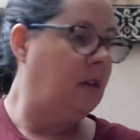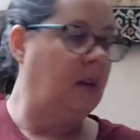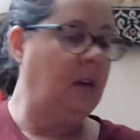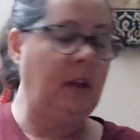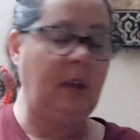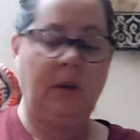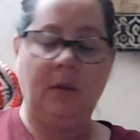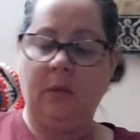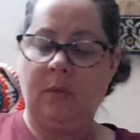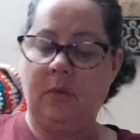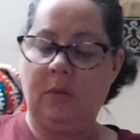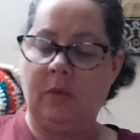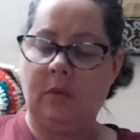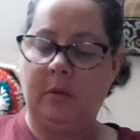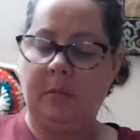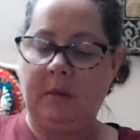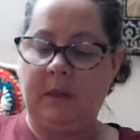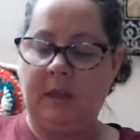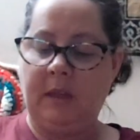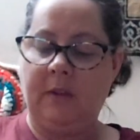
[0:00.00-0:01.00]
I don't
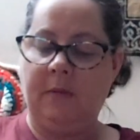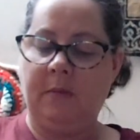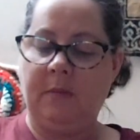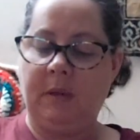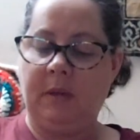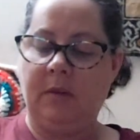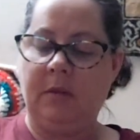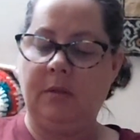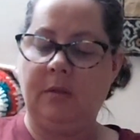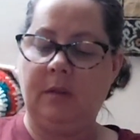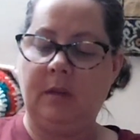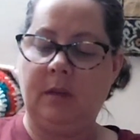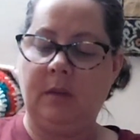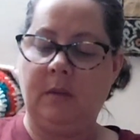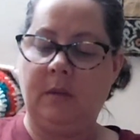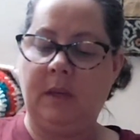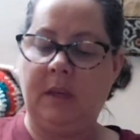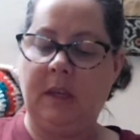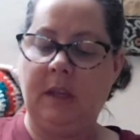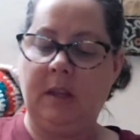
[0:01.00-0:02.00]
normally give my crochet
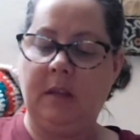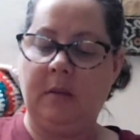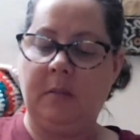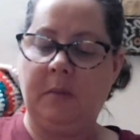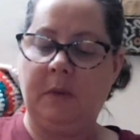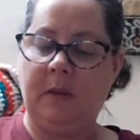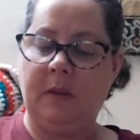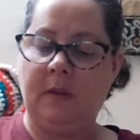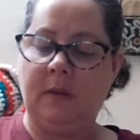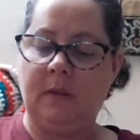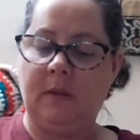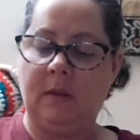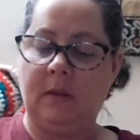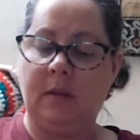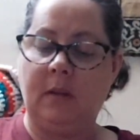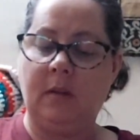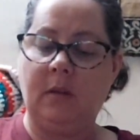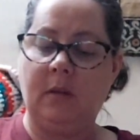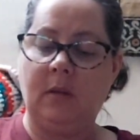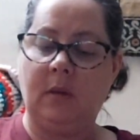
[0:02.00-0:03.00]
away, and the pieces I
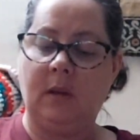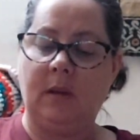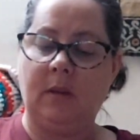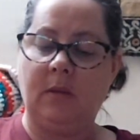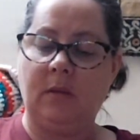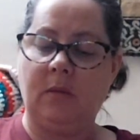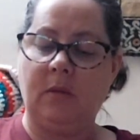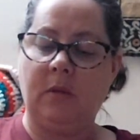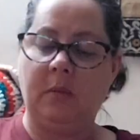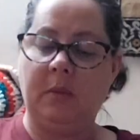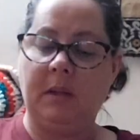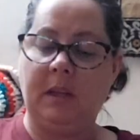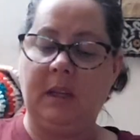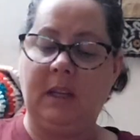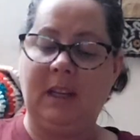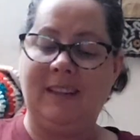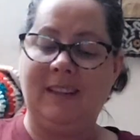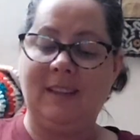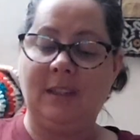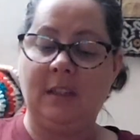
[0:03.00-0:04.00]
do, I don't normally
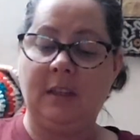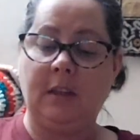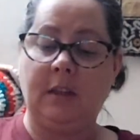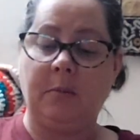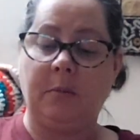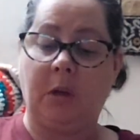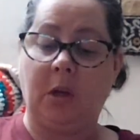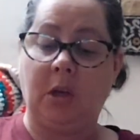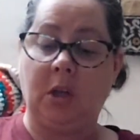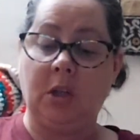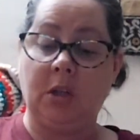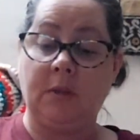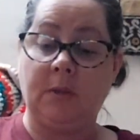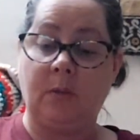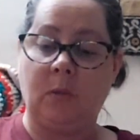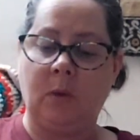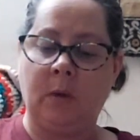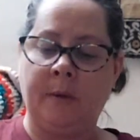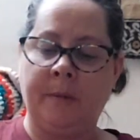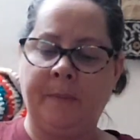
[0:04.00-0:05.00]
need stitch markers
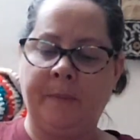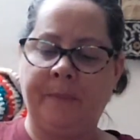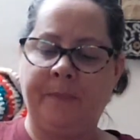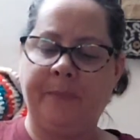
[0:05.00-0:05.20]
for.